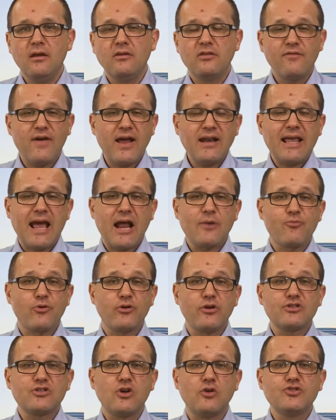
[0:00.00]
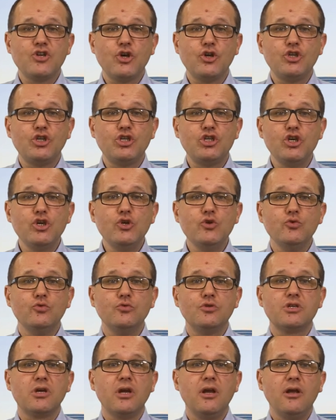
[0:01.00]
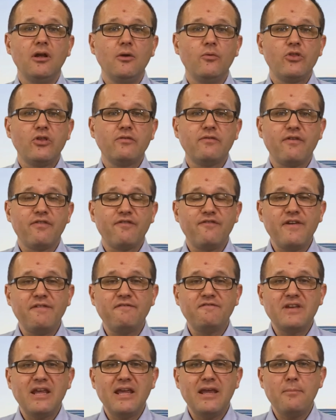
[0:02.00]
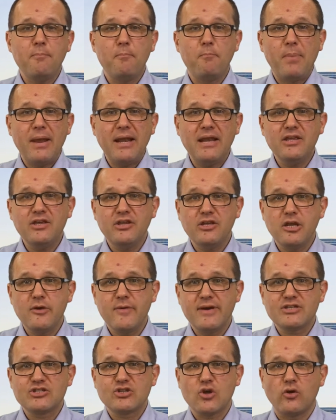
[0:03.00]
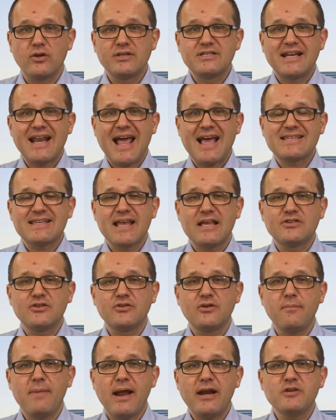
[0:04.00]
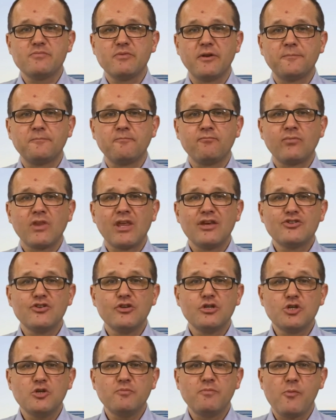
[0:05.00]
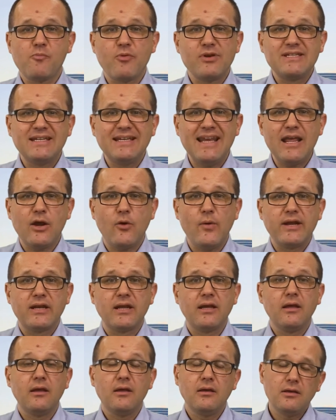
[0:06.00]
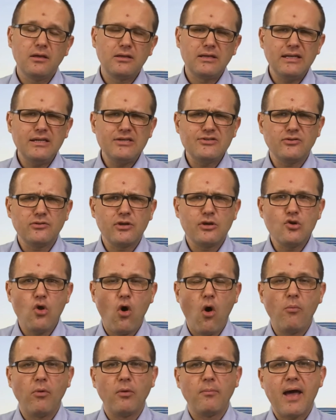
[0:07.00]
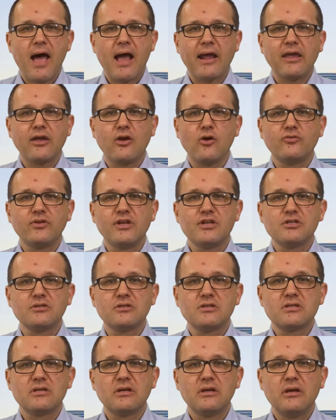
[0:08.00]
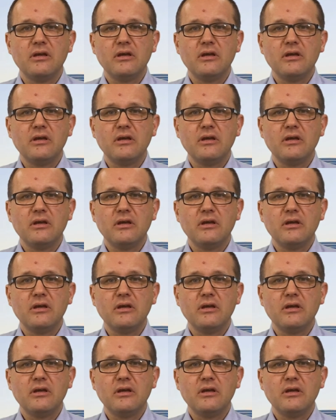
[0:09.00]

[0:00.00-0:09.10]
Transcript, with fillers: The Vanguard product is also huge, with over 15 billion US dollars in assets under management, so it should be pretty liquid, at least under normal market conditions.